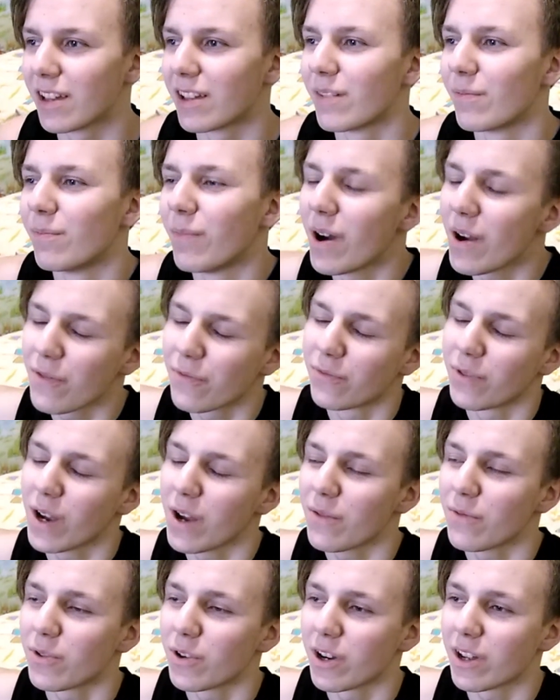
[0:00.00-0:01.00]
My
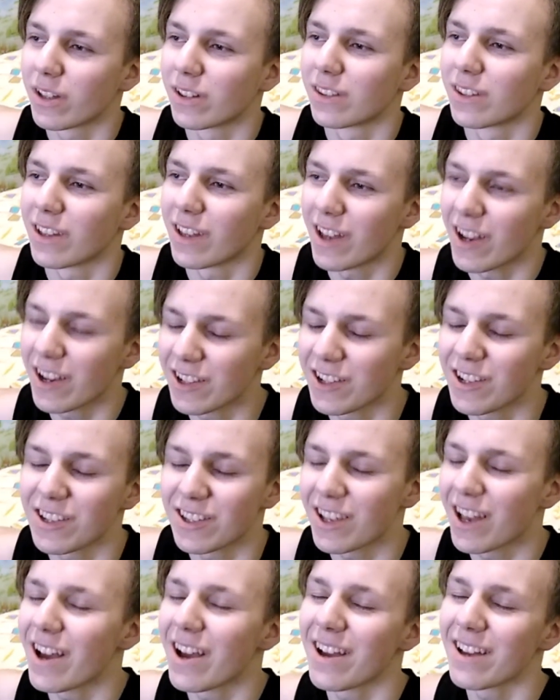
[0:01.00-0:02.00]
favorite
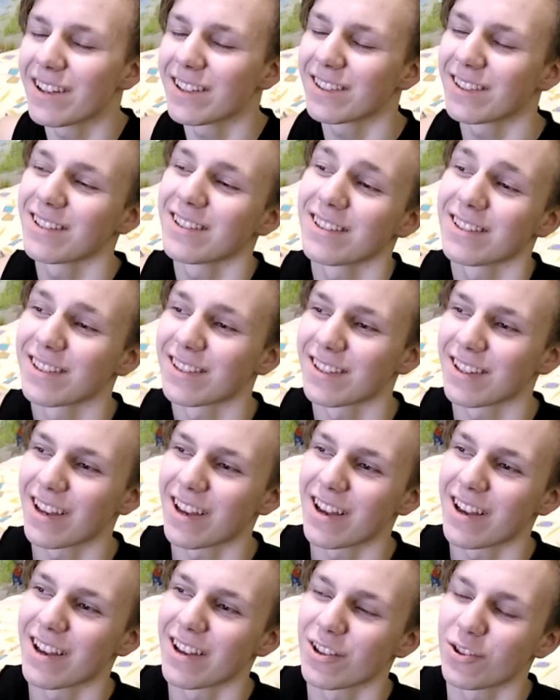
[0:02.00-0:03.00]
exercise is uh,